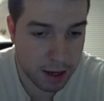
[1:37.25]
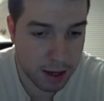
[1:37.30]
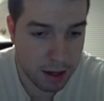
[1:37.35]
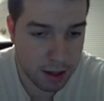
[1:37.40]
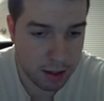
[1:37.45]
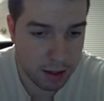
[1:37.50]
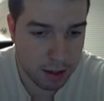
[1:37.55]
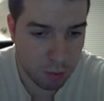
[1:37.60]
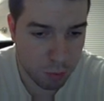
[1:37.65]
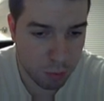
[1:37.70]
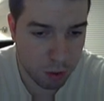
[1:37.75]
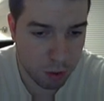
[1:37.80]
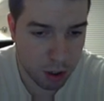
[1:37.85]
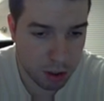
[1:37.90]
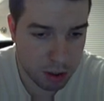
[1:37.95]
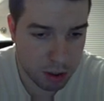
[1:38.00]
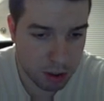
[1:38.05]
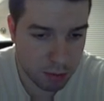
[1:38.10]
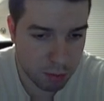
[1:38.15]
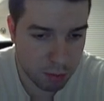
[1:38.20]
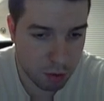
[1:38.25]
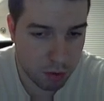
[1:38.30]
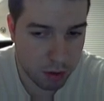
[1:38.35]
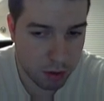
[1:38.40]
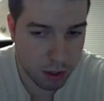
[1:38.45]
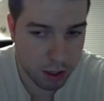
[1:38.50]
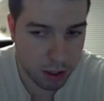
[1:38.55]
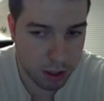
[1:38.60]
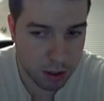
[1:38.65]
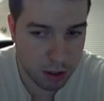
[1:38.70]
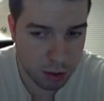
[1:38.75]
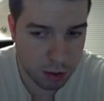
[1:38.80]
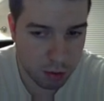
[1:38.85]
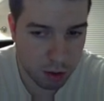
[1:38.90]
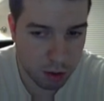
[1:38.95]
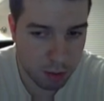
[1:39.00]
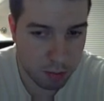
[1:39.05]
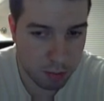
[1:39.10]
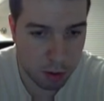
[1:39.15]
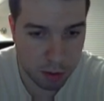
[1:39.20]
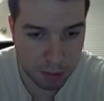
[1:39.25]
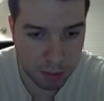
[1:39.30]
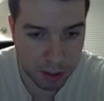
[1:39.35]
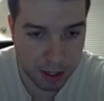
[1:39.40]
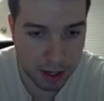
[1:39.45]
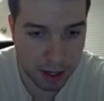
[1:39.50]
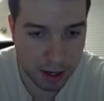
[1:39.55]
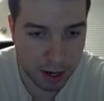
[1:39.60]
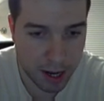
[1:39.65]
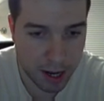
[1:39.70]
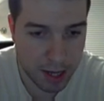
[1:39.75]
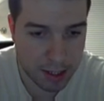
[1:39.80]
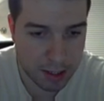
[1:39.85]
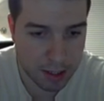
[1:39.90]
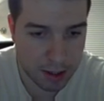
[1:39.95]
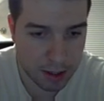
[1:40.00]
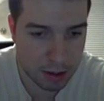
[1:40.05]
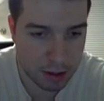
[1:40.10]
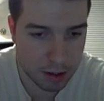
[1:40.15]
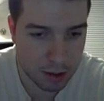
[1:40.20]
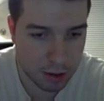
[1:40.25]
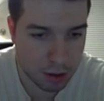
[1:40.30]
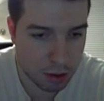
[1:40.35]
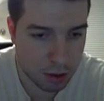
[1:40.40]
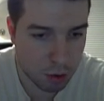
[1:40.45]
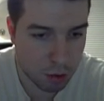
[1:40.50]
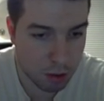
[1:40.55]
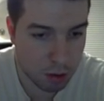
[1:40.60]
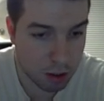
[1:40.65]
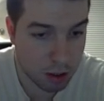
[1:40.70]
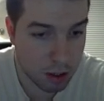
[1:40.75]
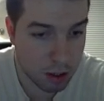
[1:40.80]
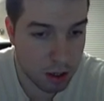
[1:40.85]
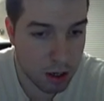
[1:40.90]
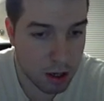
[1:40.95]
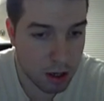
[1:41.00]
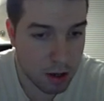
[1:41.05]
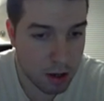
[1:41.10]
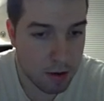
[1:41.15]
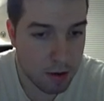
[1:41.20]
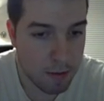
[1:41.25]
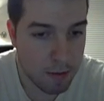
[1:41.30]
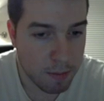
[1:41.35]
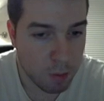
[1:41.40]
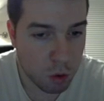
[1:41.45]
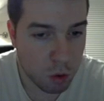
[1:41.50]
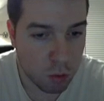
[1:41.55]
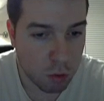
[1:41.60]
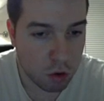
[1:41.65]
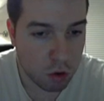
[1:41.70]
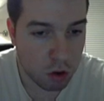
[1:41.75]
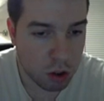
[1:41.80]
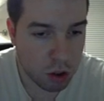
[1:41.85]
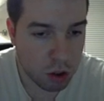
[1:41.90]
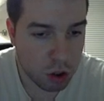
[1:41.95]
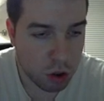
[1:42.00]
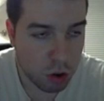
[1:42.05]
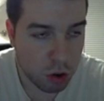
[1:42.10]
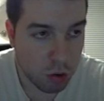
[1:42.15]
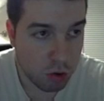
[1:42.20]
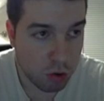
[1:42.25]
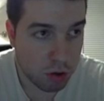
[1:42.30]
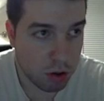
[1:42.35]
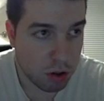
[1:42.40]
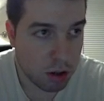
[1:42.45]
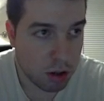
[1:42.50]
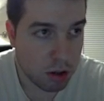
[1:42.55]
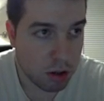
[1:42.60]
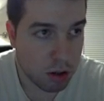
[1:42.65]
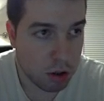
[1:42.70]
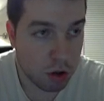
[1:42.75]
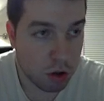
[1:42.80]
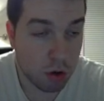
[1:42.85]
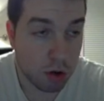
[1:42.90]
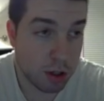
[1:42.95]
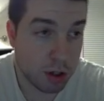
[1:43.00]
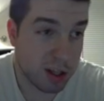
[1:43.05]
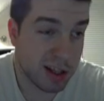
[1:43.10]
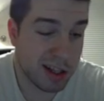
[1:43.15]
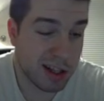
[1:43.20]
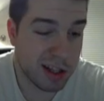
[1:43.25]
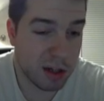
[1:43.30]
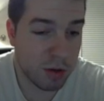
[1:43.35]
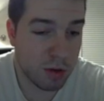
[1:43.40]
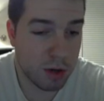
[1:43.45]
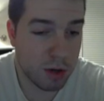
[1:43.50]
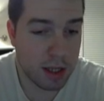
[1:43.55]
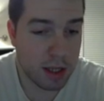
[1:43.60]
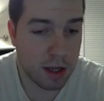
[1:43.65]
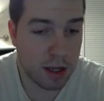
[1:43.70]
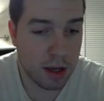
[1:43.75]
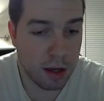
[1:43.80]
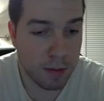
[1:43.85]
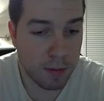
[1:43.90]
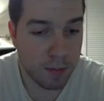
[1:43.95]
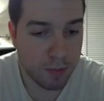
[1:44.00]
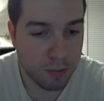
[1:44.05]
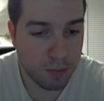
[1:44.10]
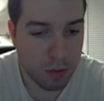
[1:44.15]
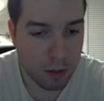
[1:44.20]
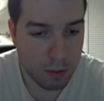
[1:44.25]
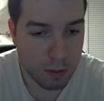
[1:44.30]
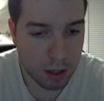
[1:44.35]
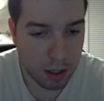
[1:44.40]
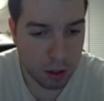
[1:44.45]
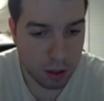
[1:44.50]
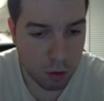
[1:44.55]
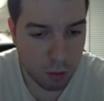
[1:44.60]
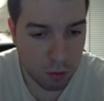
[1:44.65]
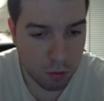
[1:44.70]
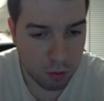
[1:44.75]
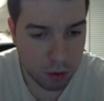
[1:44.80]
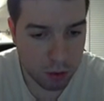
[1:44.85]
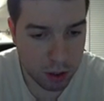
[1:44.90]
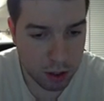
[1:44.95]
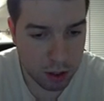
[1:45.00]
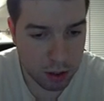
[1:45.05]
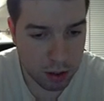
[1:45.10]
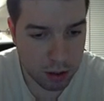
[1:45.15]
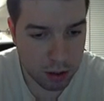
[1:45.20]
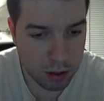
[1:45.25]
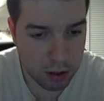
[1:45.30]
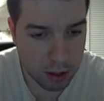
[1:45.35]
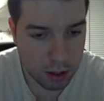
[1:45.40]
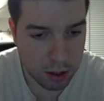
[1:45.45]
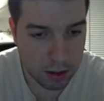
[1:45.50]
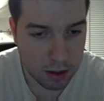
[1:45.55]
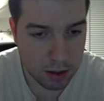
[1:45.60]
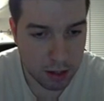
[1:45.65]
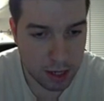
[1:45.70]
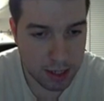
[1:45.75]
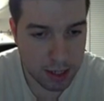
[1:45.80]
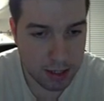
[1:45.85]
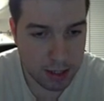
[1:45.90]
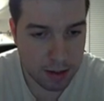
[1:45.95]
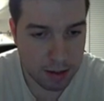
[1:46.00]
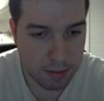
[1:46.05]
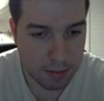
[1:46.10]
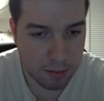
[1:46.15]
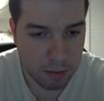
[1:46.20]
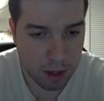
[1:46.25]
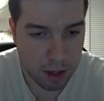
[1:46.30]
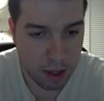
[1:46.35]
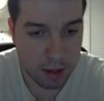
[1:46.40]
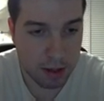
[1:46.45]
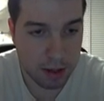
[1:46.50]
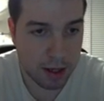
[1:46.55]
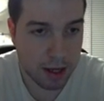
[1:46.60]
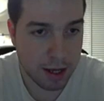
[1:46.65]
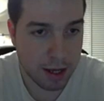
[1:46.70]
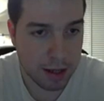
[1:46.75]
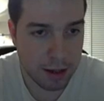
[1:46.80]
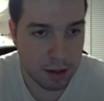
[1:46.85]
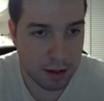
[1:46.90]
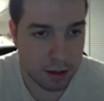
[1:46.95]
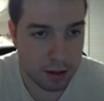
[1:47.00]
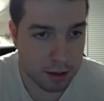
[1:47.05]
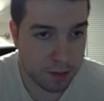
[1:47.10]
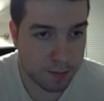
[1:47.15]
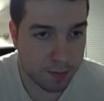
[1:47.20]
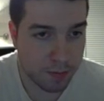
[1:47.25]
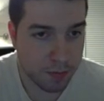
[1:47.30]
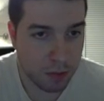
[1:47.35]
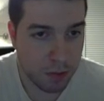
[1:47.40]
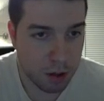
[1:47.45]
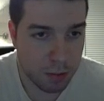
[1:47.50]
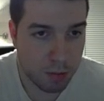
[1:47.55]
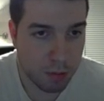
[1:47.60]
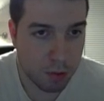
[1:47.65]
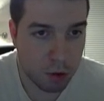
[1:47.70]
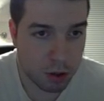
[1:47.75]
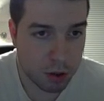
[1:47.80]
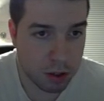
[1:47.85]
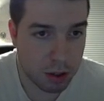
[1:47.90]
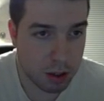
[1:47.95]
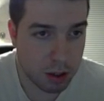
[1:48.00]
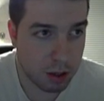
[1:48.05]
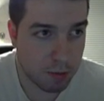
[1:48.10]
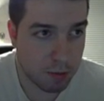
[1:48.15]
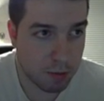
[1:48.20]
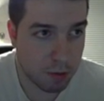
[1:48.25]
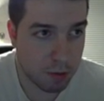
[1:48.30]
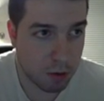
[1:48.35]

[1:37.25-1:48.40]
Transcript: It's a weird smoke here, so he probably can guess that there's no one towards short. It's still risky, but they go for it nonetheless, and they get the important info.